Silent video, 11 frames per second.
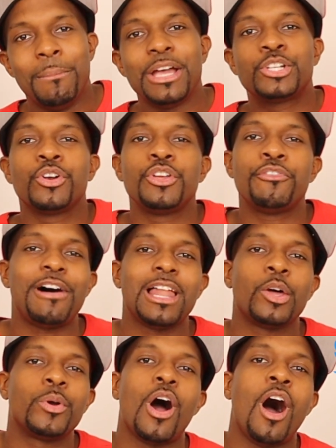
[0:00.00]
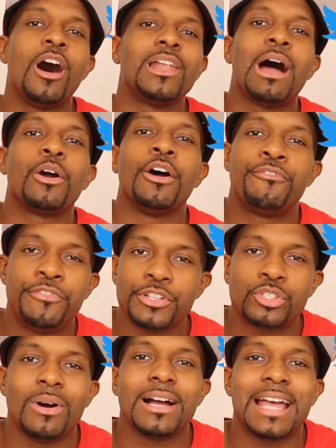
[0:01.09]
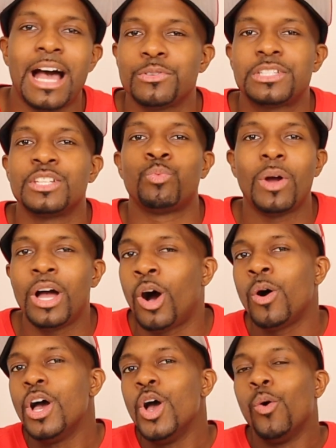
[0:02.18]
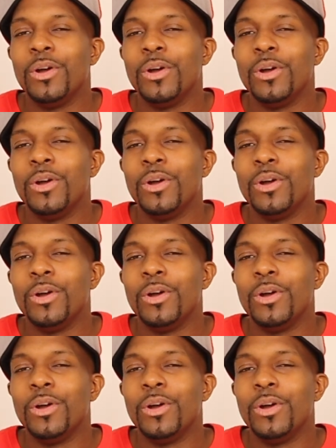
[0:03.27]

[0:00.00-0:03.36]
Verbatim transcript: Make sure you're following all our official accounts as well.